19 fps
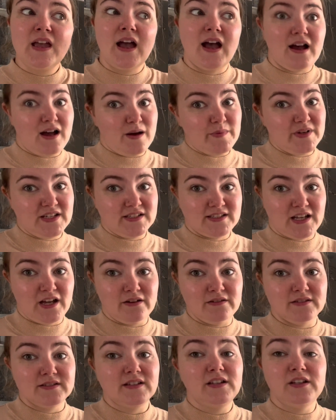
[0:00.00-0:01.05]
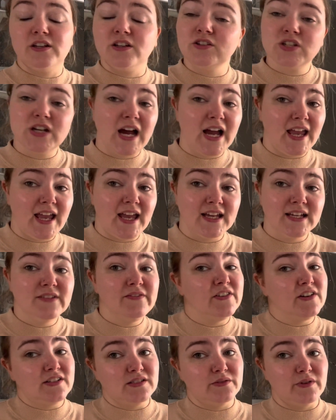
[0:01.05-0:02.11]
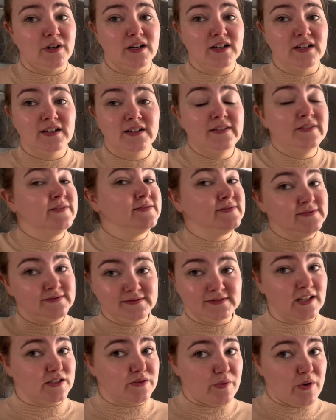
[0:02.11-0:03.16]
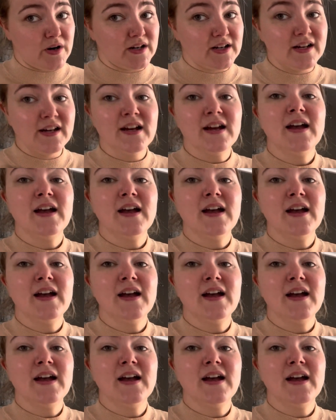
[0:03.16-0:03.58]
and my discounts. You can try it. If it doesn't work, it doesn't work.